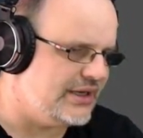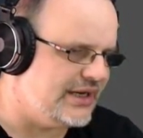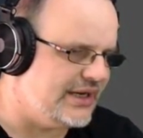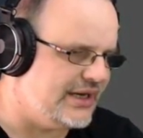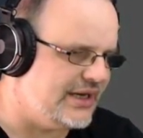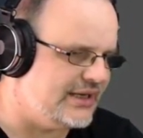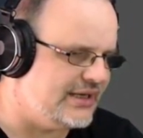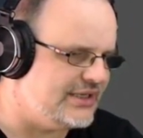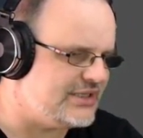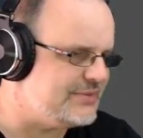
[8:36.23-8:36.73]

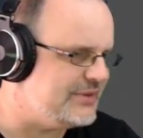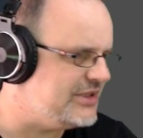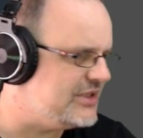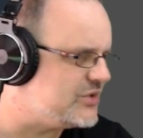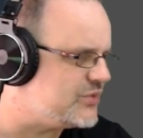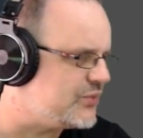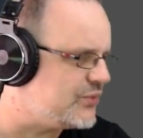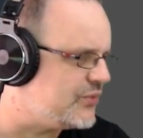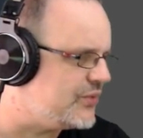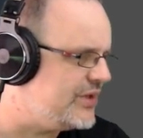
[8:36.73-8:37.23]
And let's make
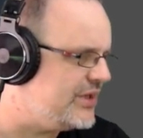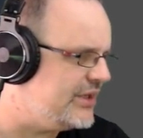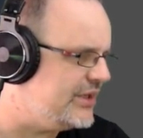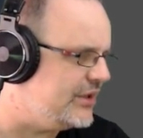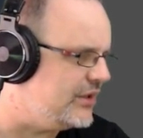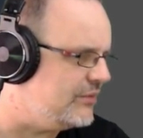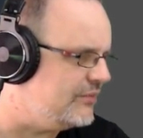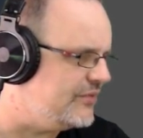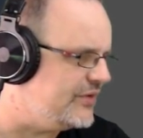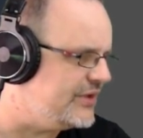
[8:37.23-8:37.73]
this
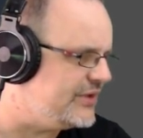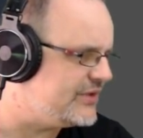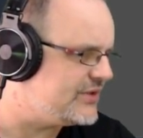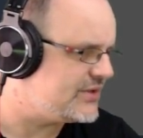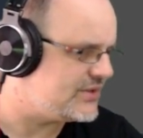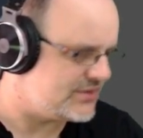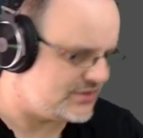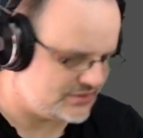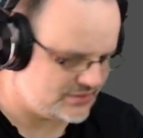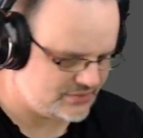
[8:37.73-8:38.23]
really
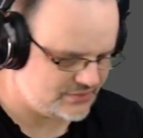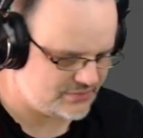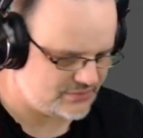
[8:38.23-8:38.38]
obvious.